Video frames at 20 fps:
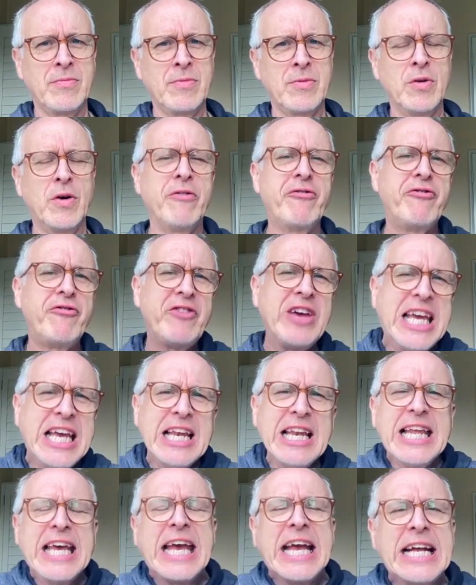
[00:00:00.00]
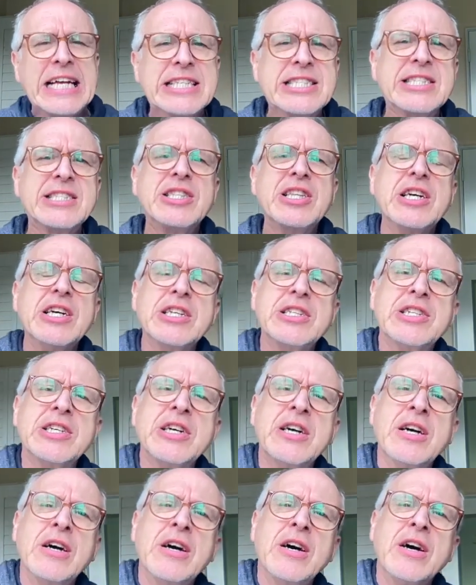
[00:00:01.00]
or feelings that
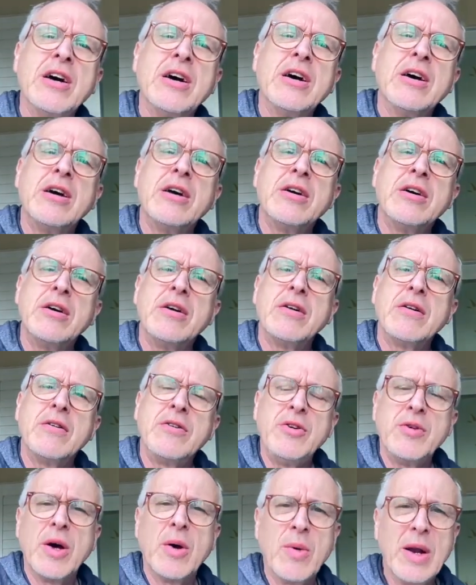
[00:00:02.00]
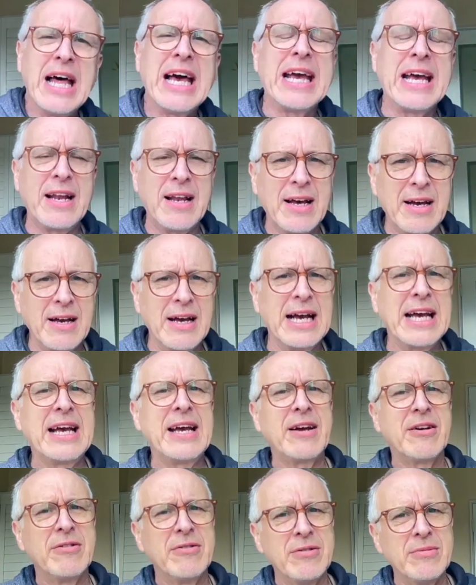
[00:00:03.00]
you don't like
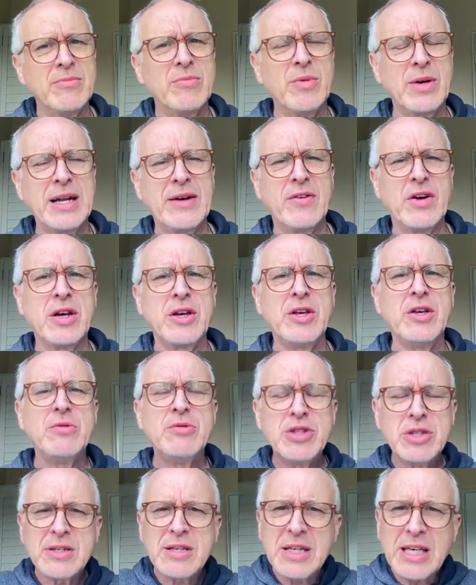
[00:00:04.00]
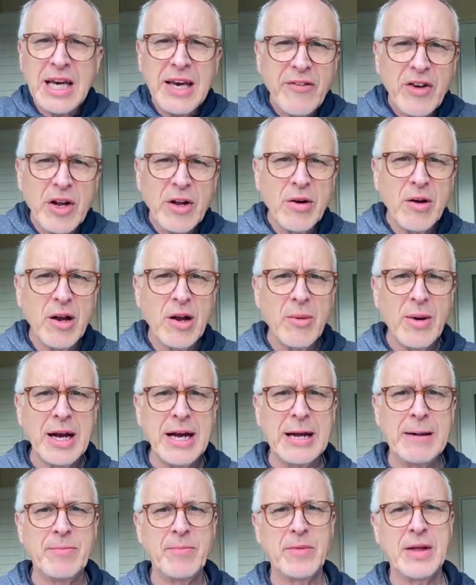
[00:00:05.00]
anger and whatever, you just give it all
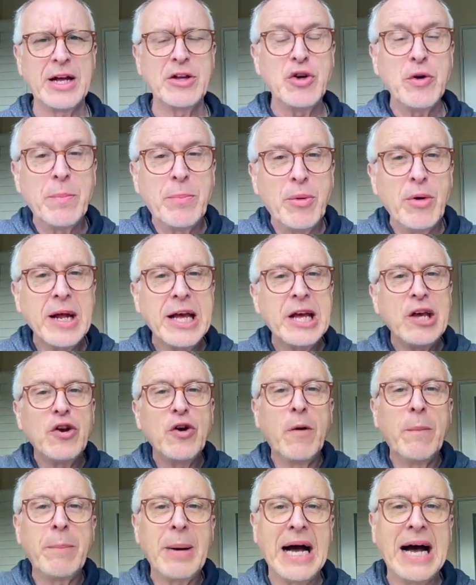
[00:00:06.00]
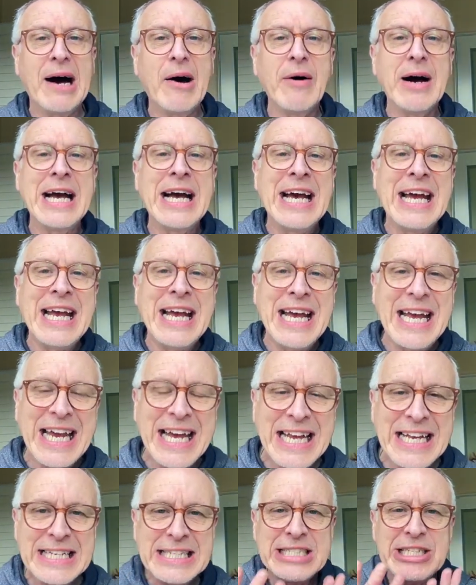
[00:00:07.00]
away and you bring your power
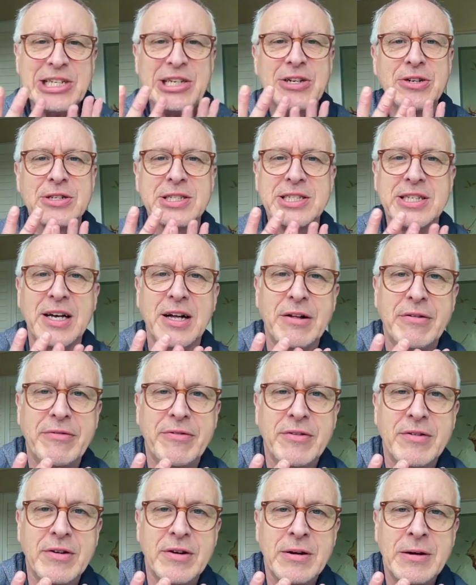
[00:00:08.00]
into yourself